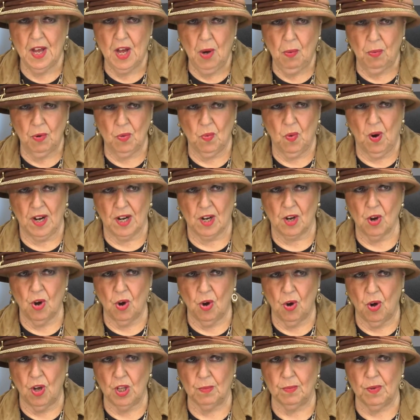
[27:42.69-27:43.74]
We want to
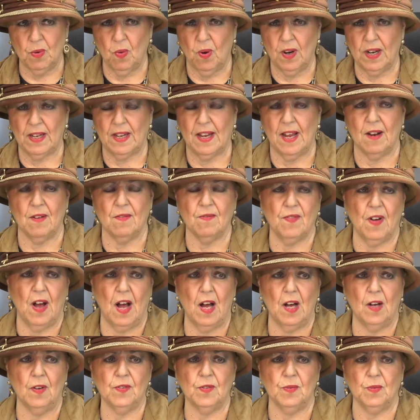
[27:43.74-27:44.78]
call and we want to get
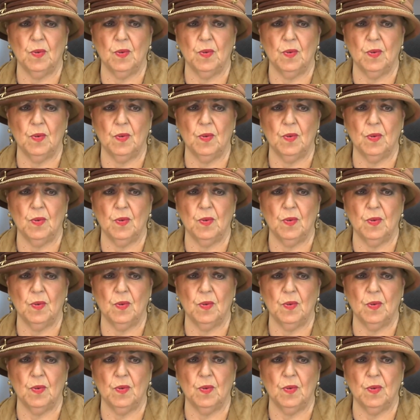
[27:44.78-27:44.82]
involved.